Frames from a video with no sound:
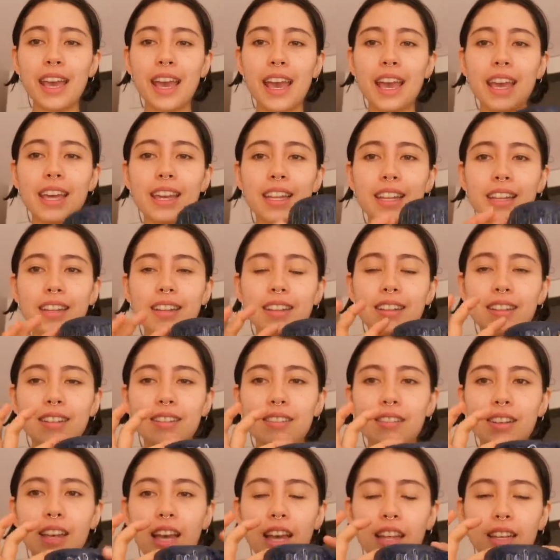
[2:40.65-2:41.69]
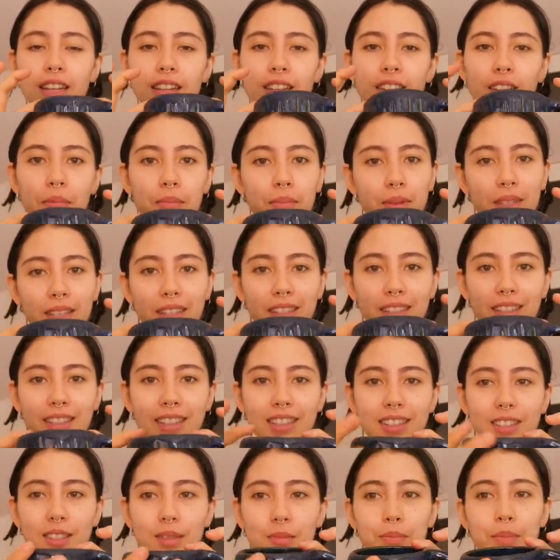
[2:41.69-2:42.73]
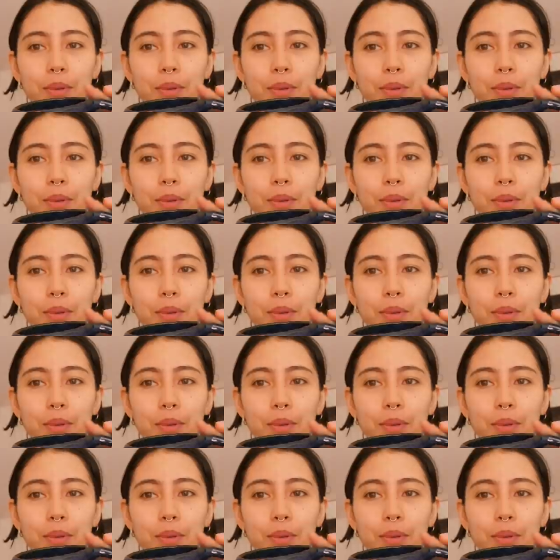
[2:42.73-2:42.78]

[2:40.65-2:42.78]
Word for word: and it ended up being this,